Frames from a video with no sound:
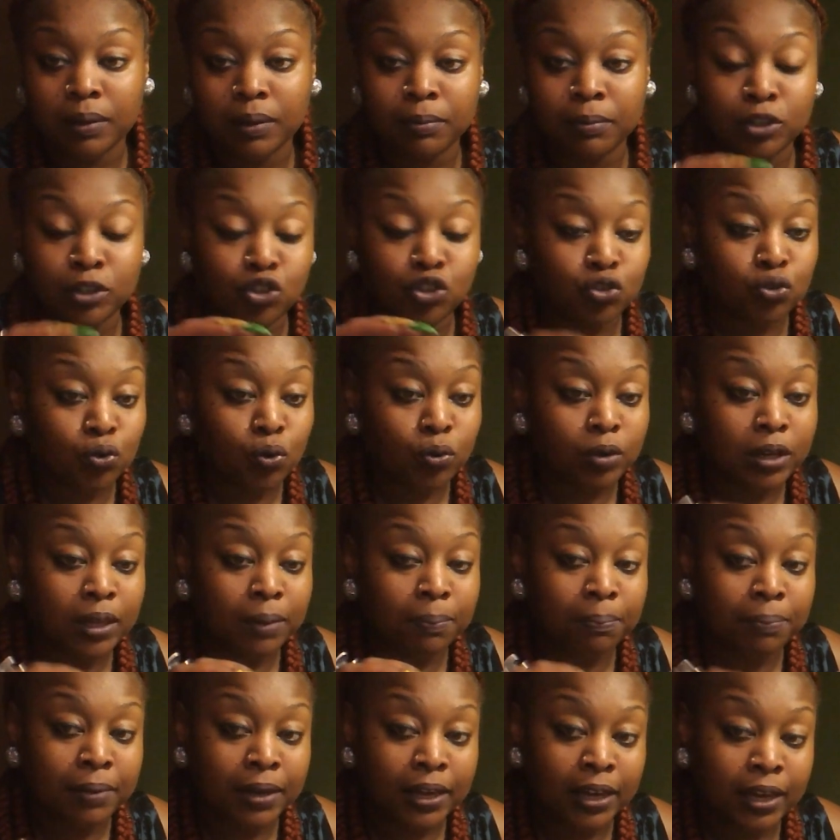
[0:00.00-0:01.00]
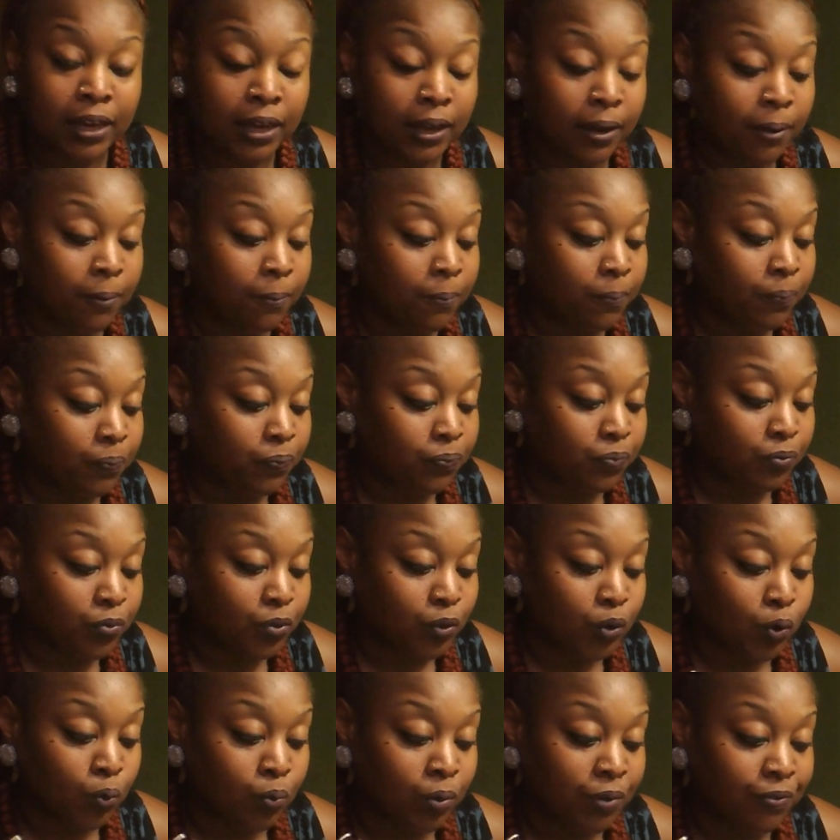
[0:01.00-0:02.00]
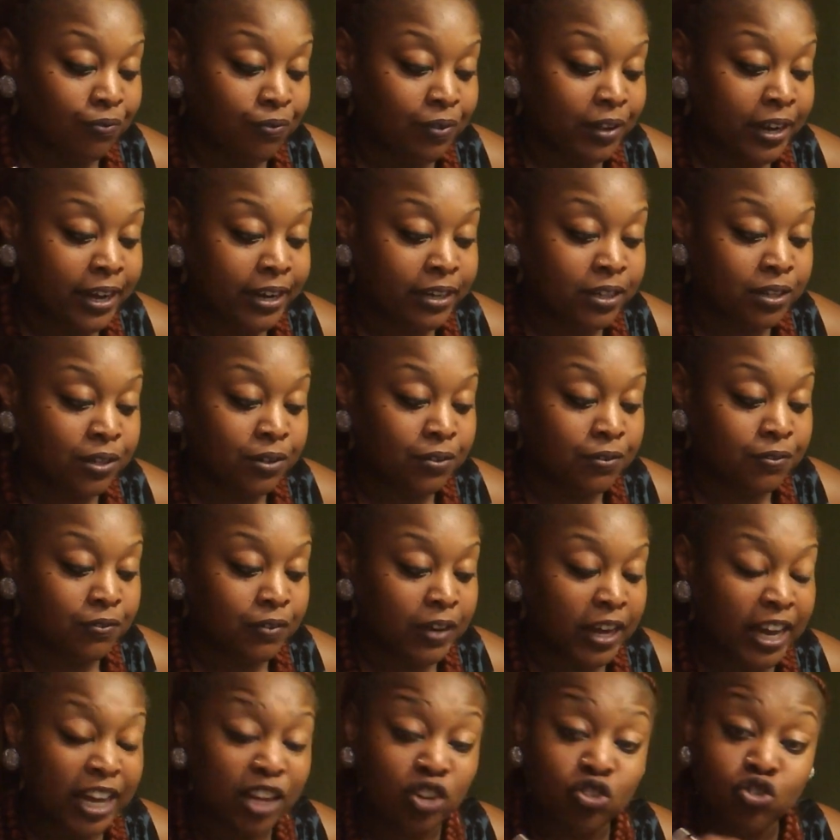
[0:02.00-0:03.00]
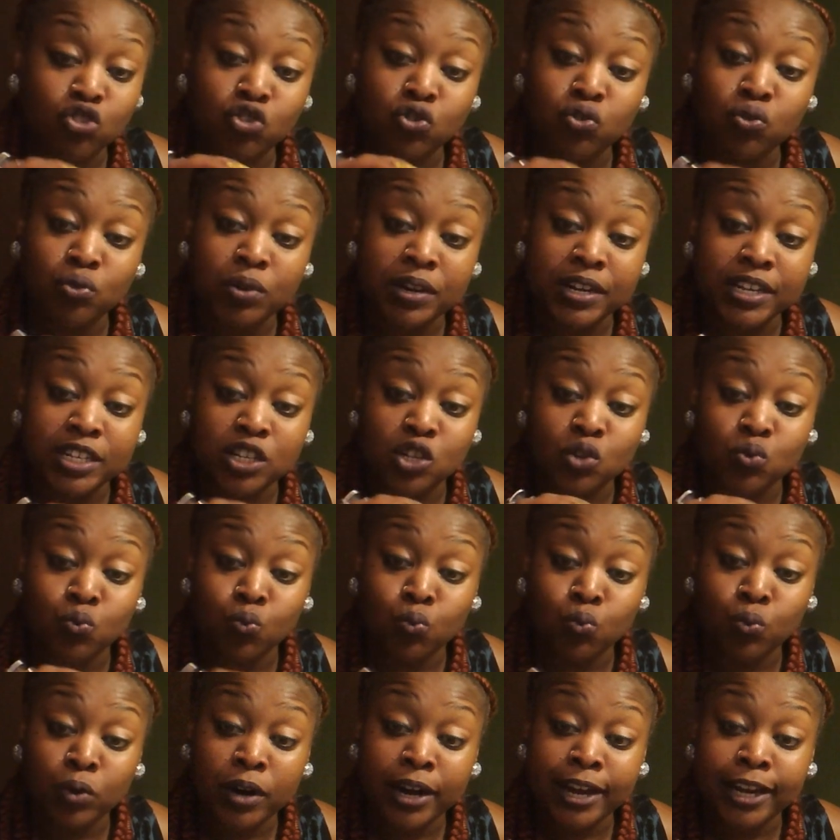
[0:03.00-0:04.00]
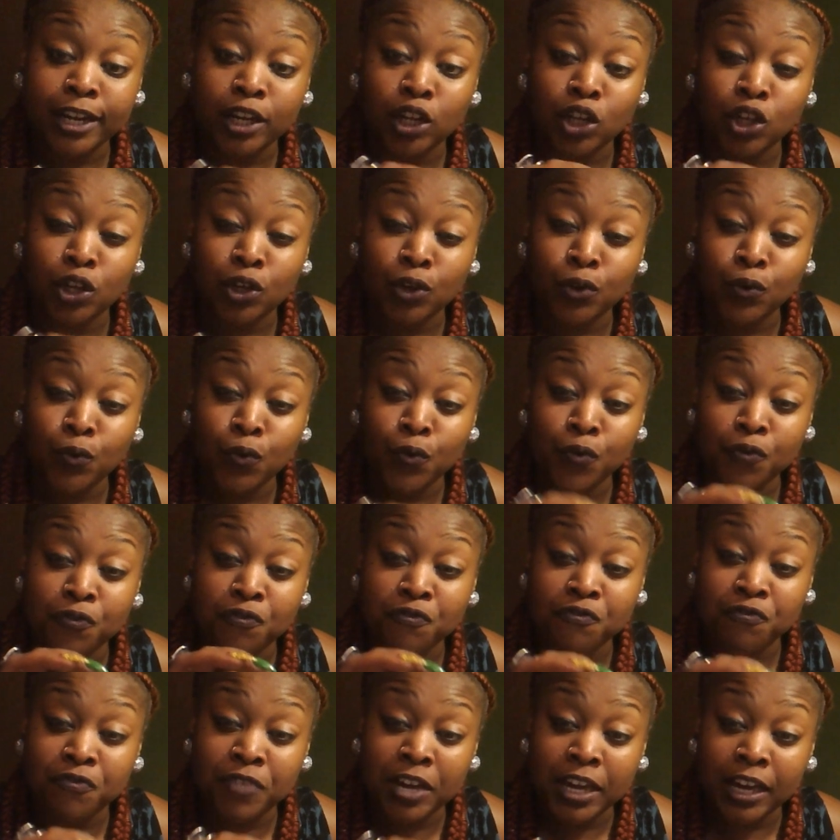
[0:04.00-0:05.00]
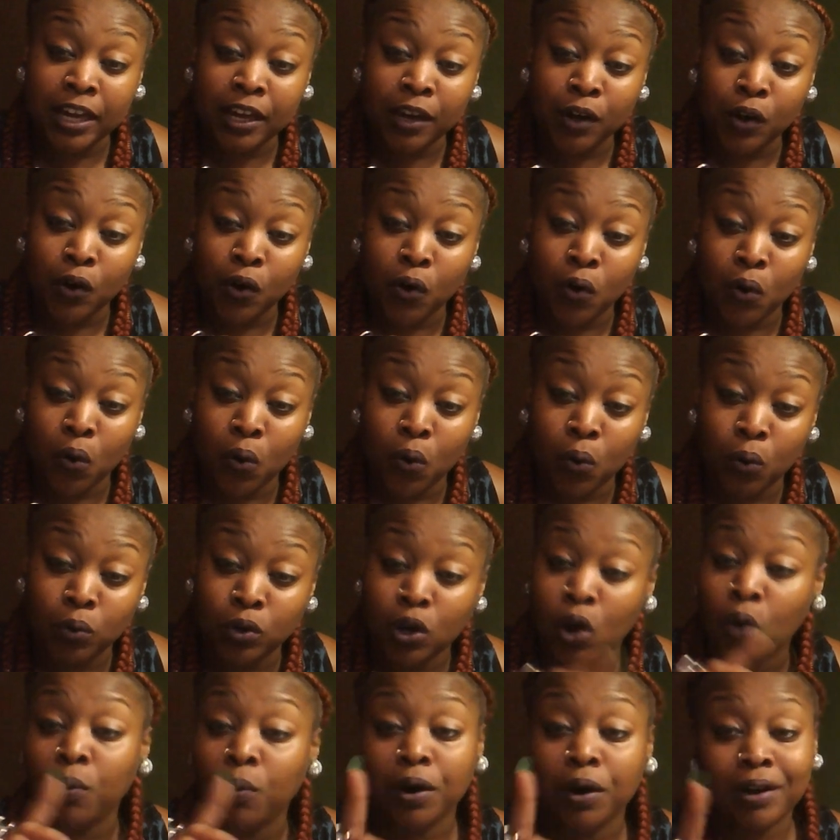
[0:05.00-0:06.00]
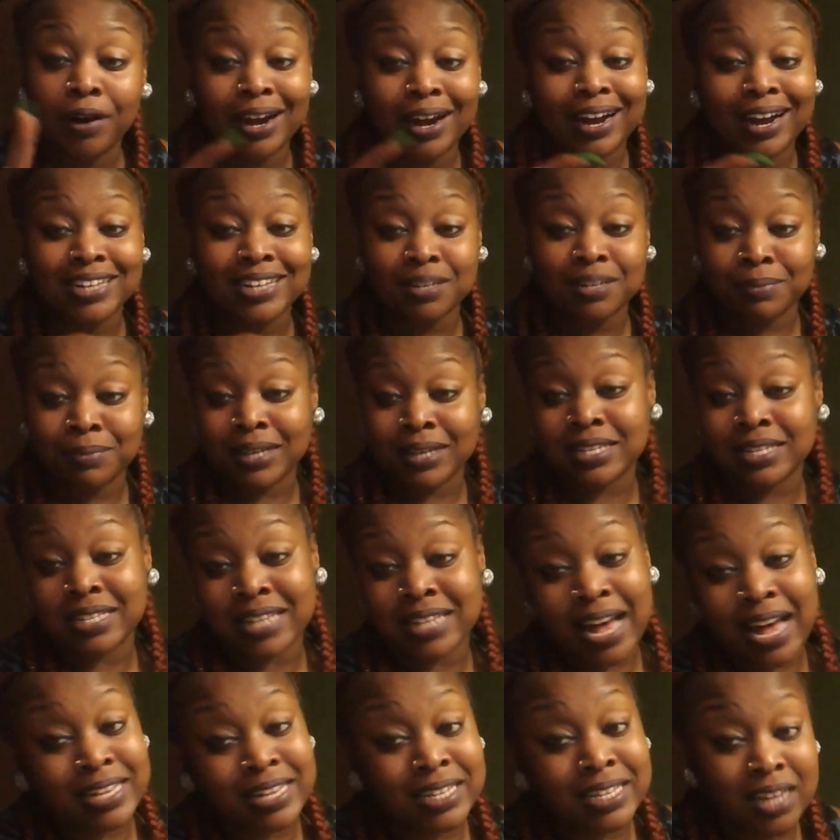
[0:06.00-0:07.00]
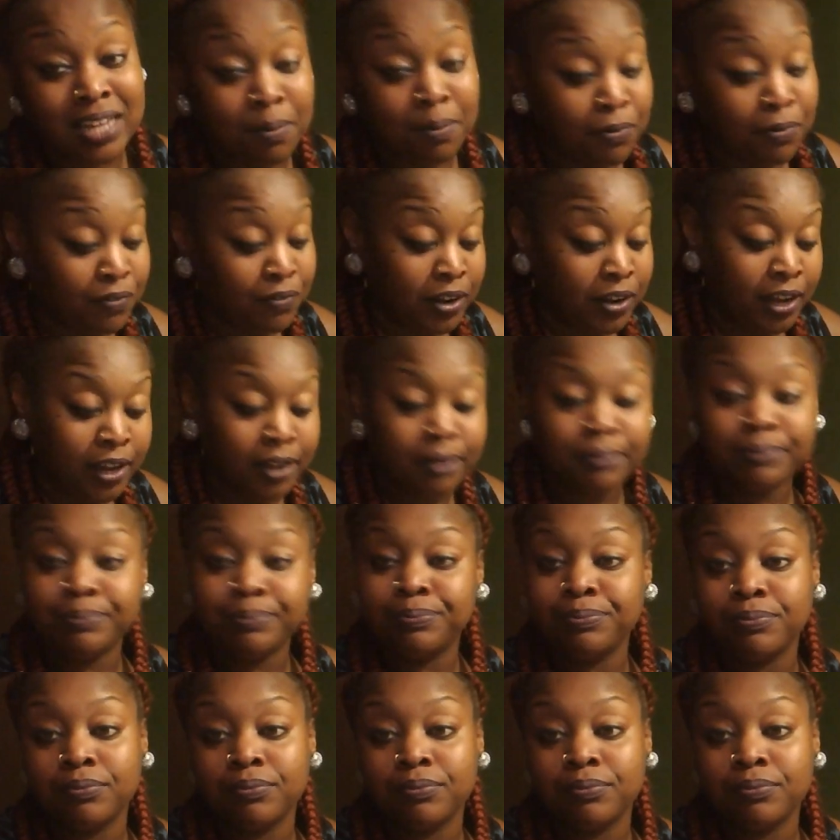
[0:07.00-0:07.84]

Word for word: But truly be reflective and trust what you feel. Don't worry, I got some exercises coming for that.